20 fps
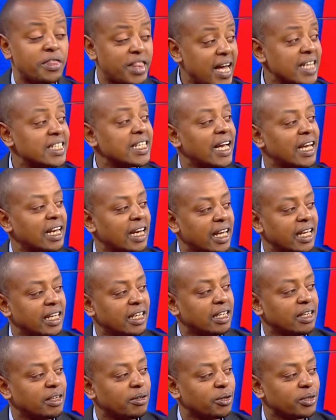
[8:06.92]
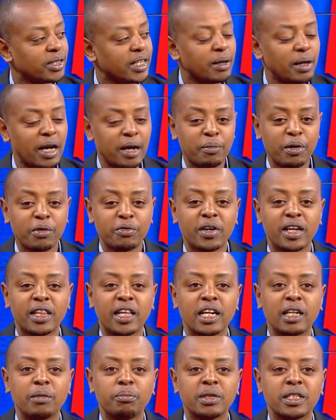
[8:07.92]
That I like, because I prefer
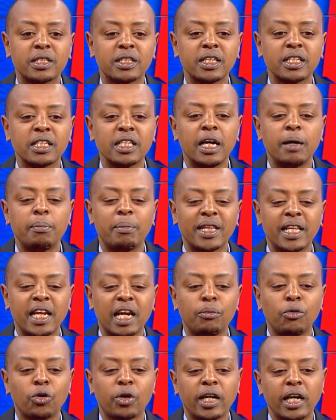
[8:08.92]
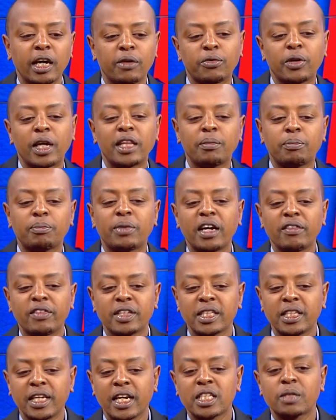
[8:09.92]
that in business. Yeah. But then I'm looking at the
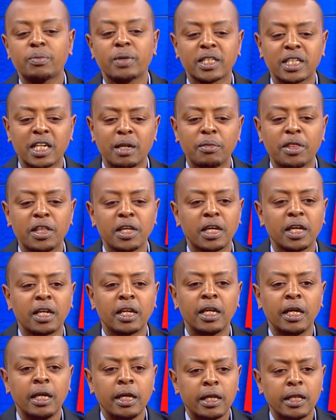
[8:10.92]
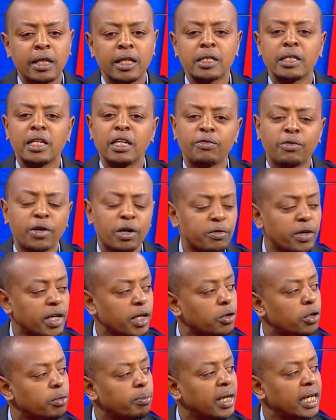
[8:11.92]
privacy aspect, and I'm thinking there's need for a very
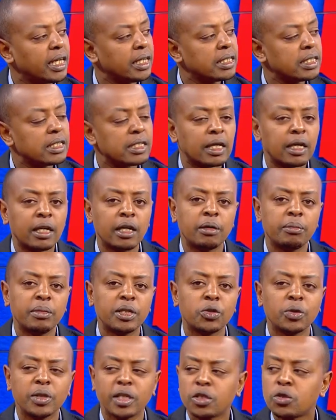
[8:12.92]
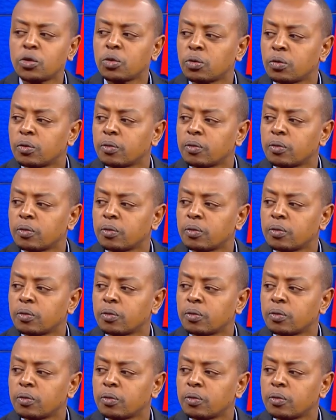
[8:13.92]
good balance between the two.